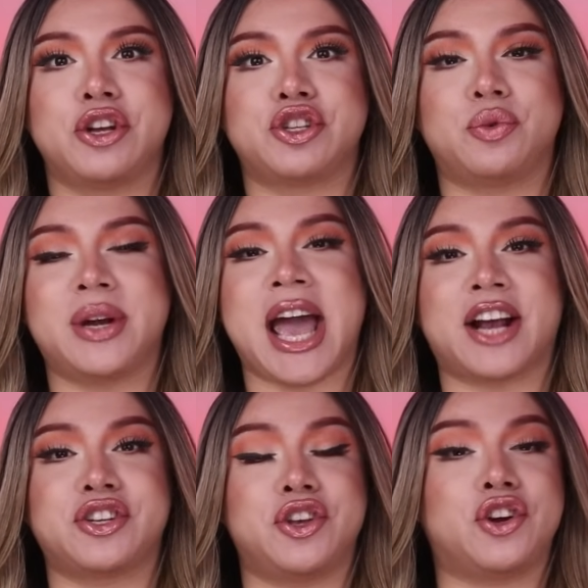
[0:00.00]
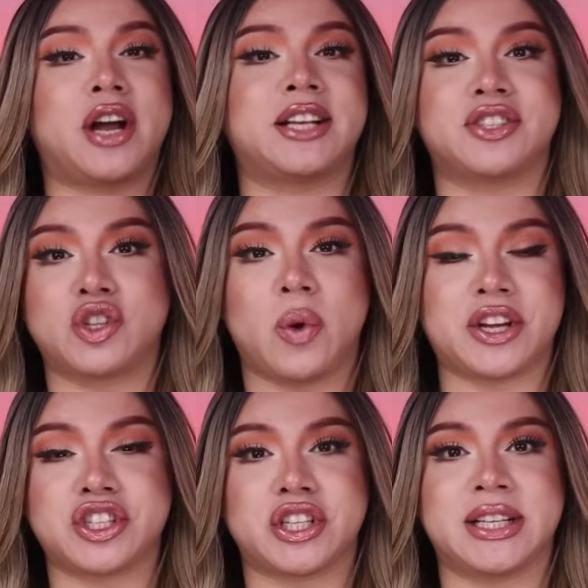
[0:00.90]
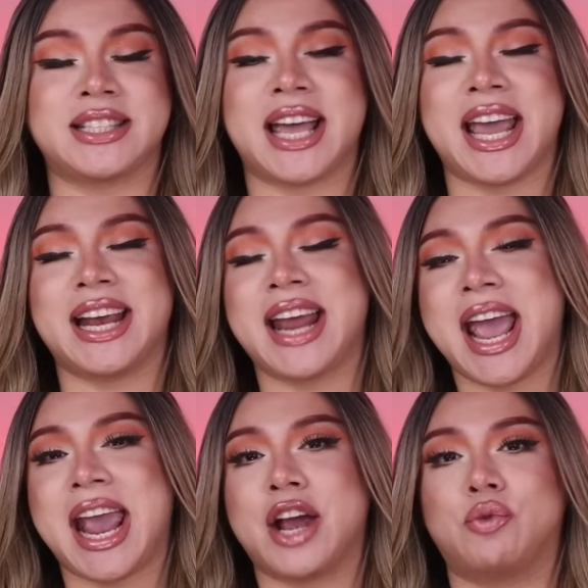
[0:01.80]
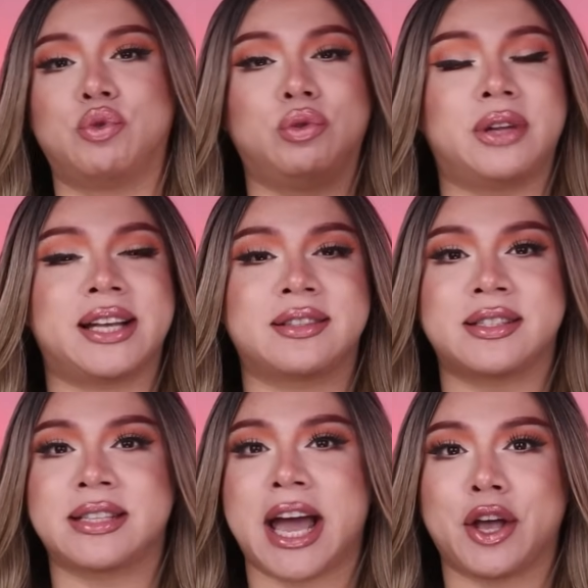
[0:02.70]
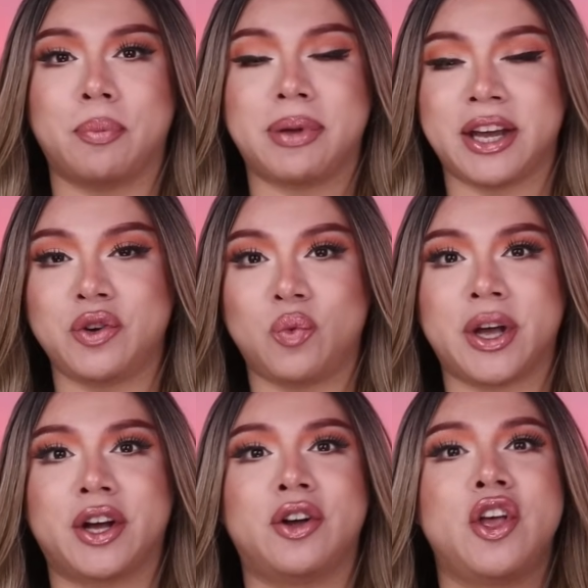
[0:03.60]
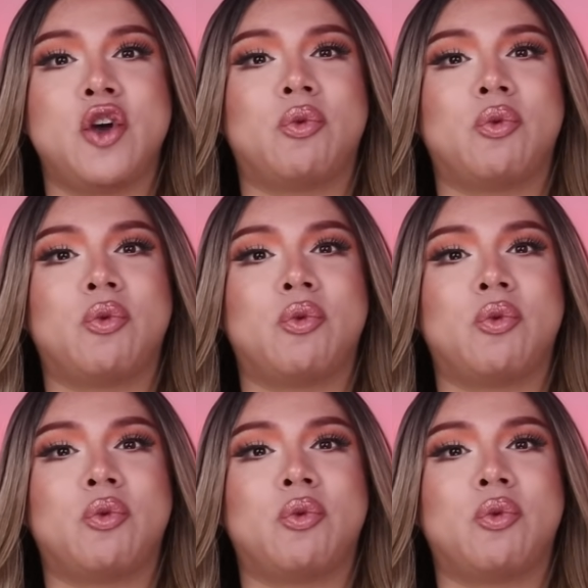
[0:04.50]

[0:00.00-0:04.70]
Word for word: to react to your guys' questions in a roulette style pinwheel